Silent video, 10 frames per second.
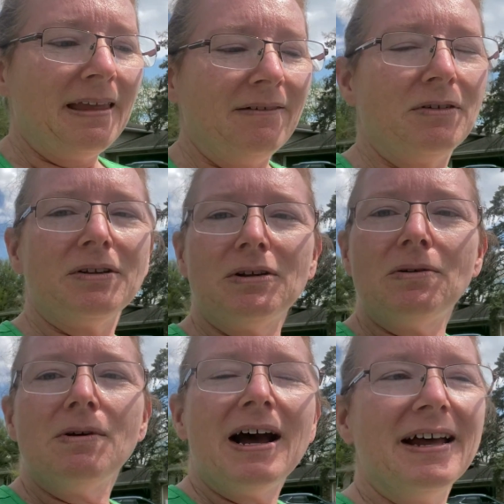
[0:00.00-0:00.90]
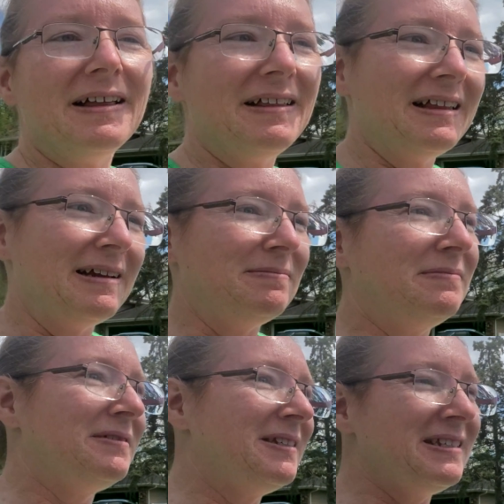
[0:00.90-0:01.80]
For a little while, I'm
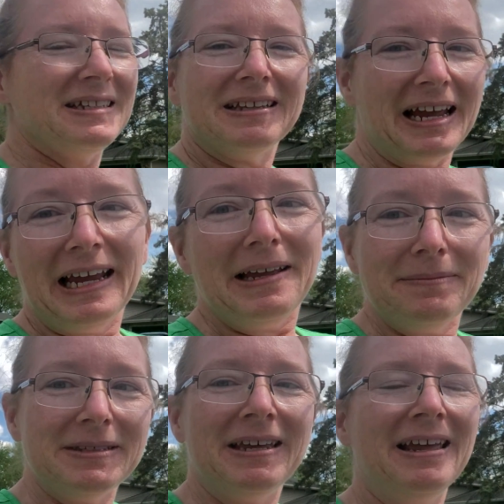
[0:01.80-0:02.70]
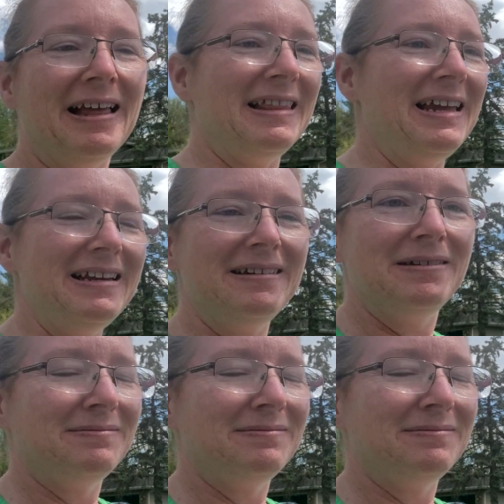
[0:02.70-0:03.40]
still amped, and then